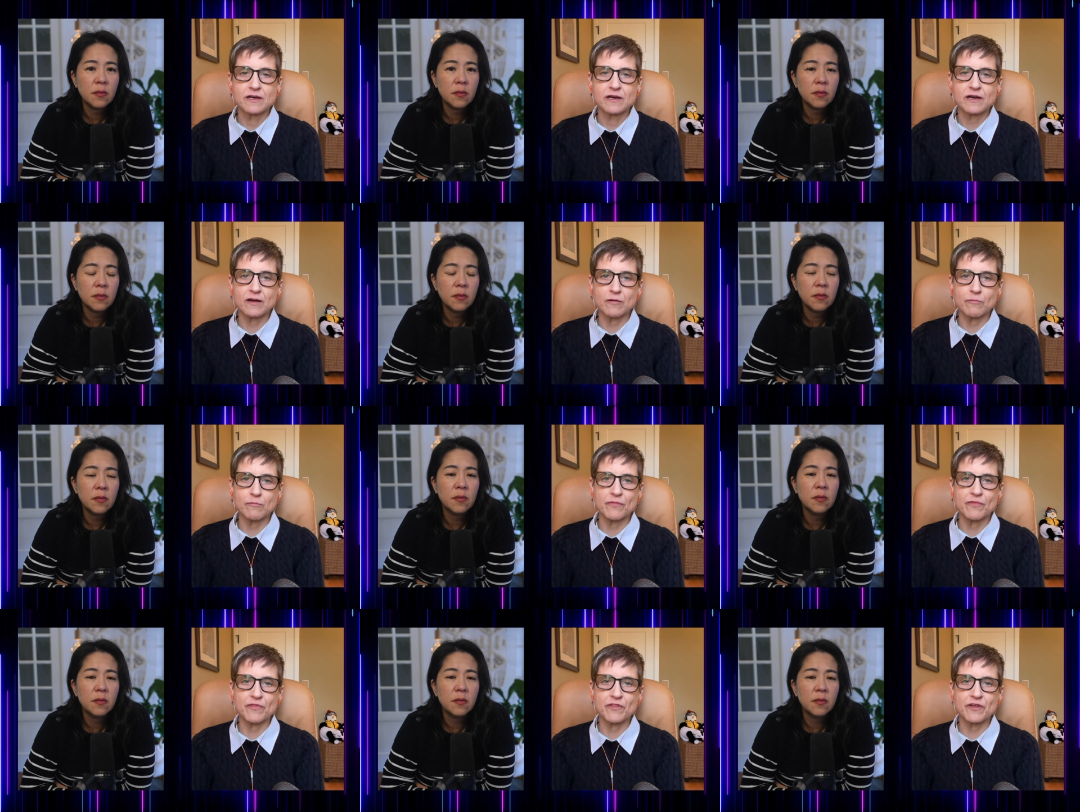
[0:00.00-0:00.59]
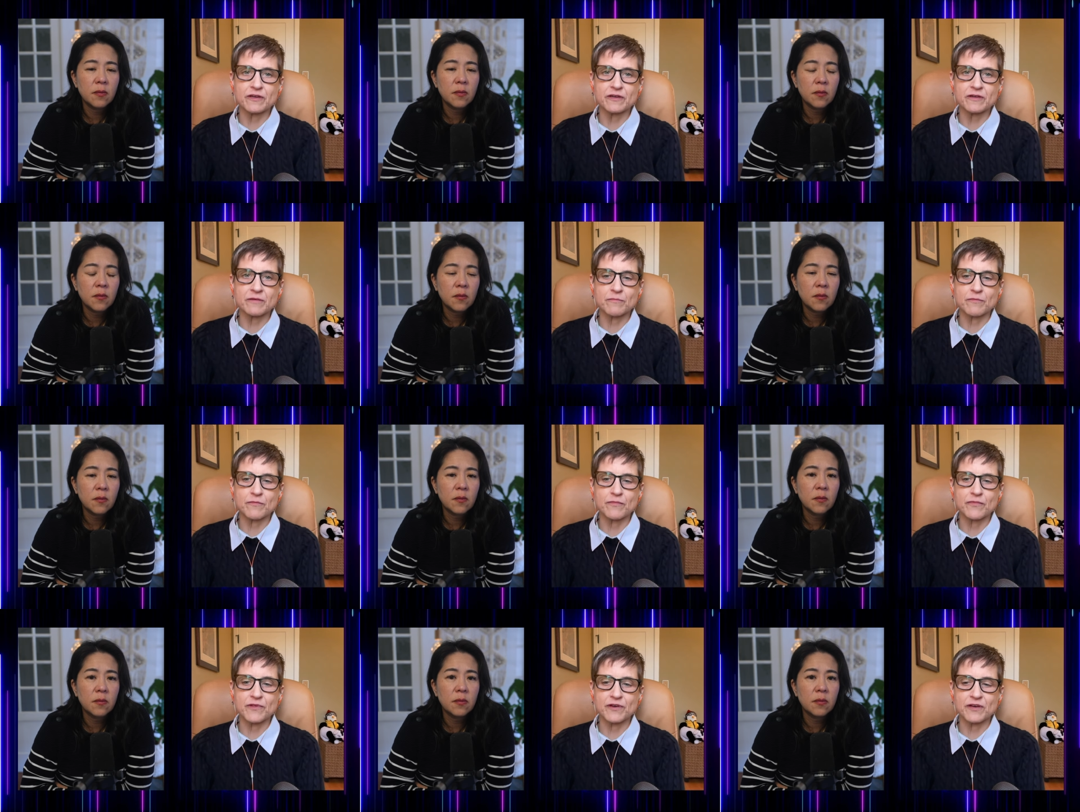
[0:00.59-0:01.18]
Speaker 1: Um, the
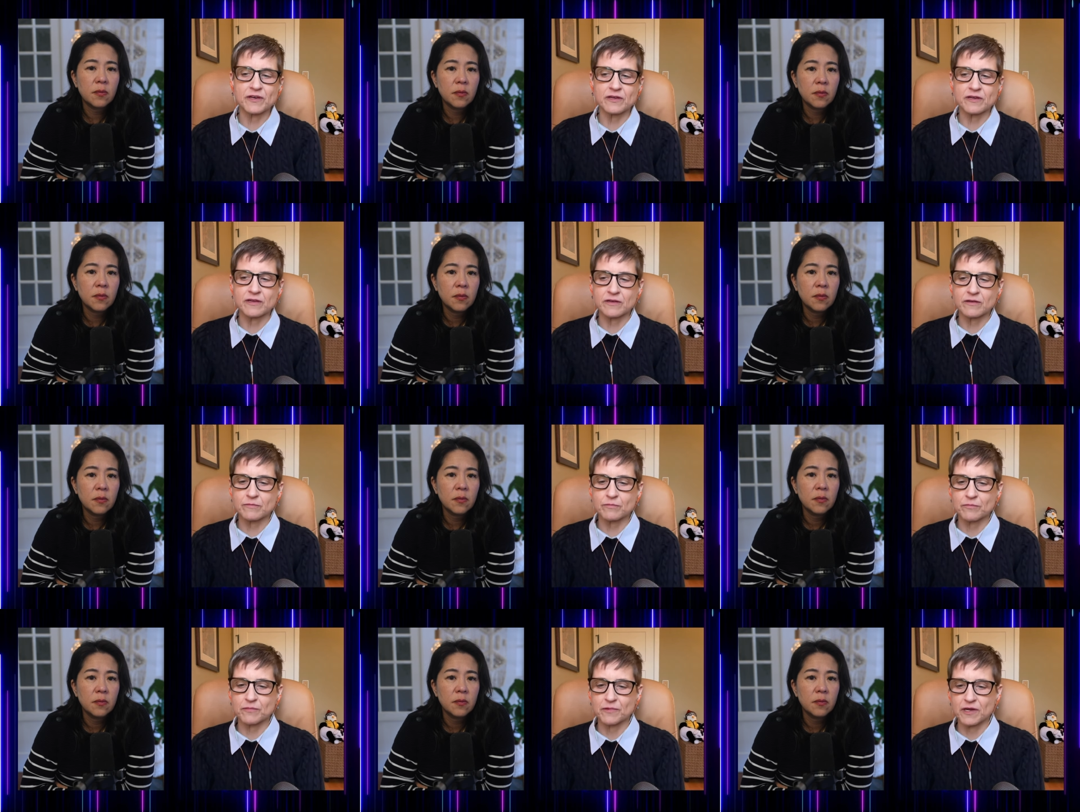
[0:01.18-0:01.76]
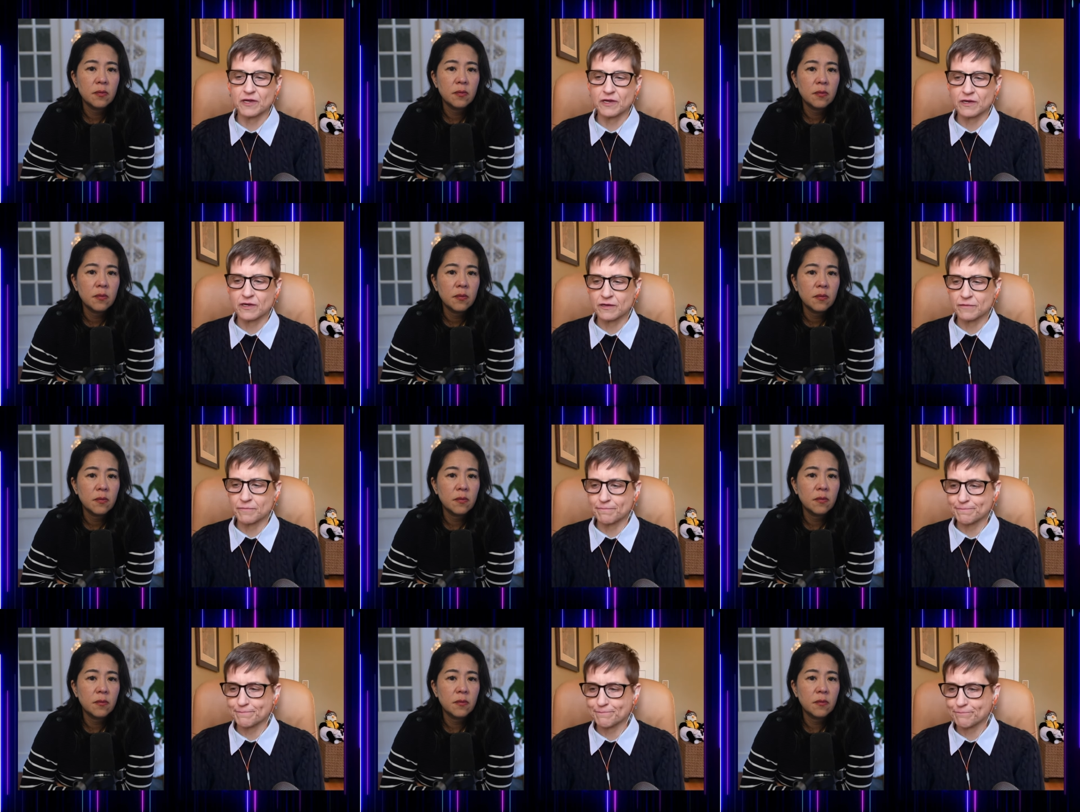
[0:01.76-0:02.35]
the um,